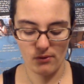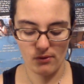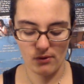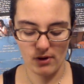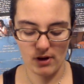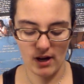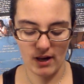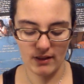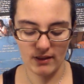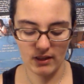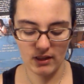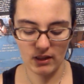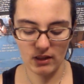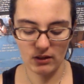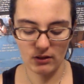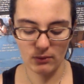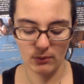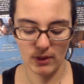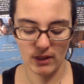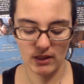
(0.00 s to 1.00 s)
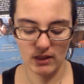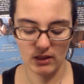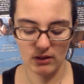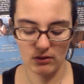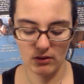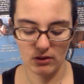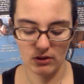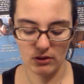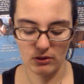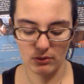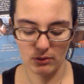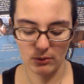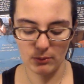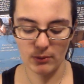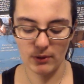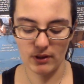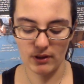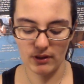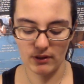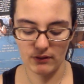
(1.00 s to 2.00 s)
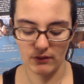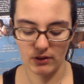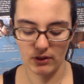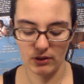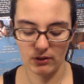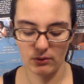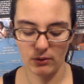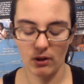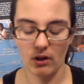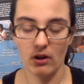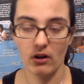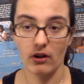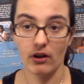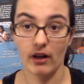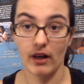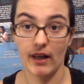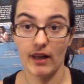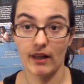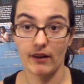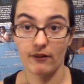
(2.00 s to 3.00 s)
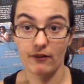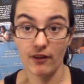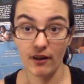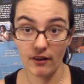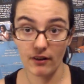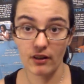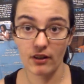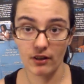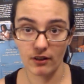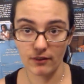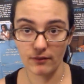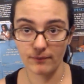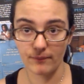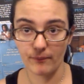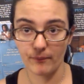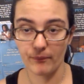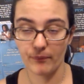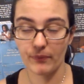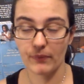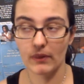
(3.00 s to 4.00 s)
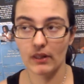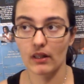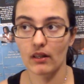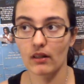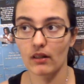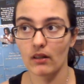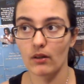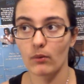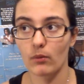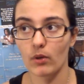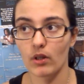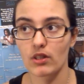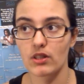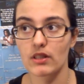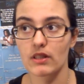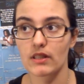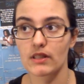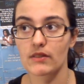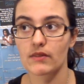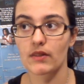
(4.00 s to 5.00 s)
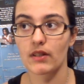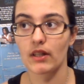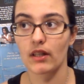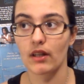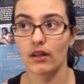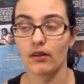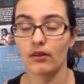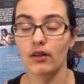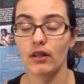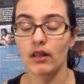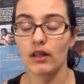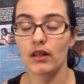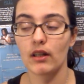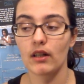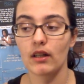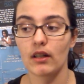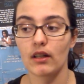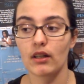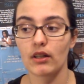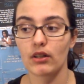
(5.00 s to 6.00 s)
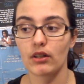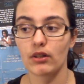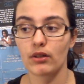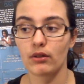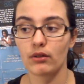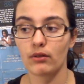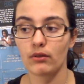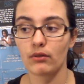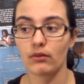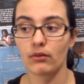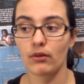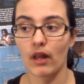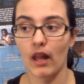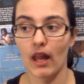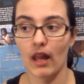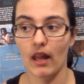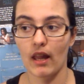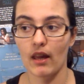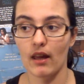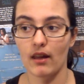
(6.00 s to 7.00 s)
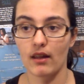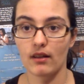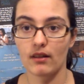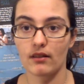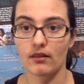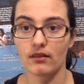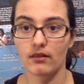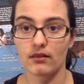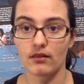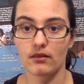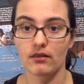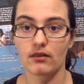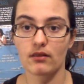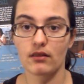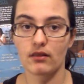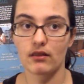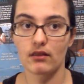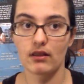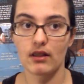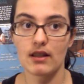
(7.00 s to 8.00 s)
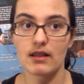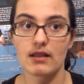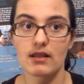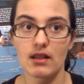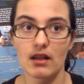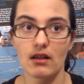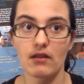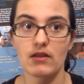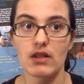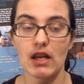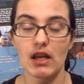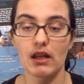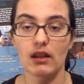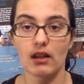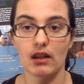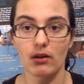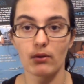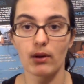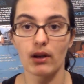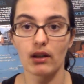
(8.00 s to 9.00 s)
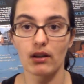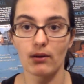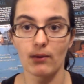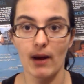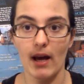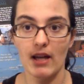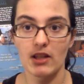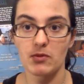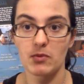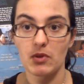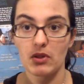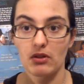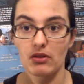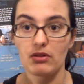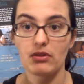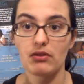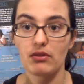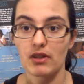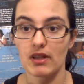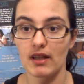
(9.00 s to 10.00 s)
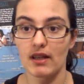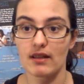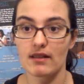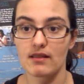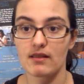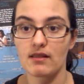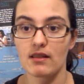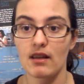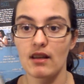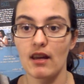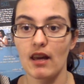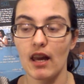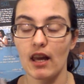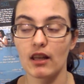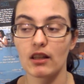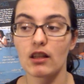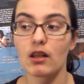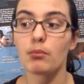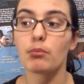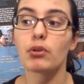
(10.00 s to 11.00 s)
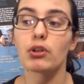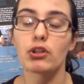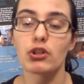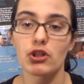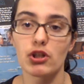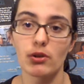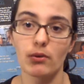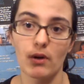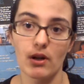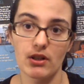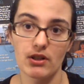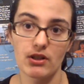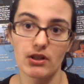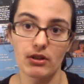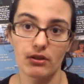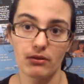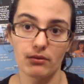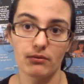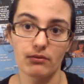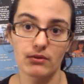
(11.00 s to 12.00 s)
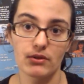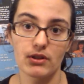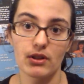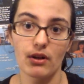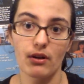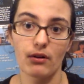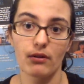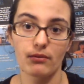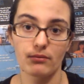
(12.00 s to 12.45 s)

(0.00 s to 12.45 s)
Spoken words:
I think the way that you can do it, where if you are a farrier watching this video, you can, instead of taking like a regular rasp, you can do this and then put a shoe on too. So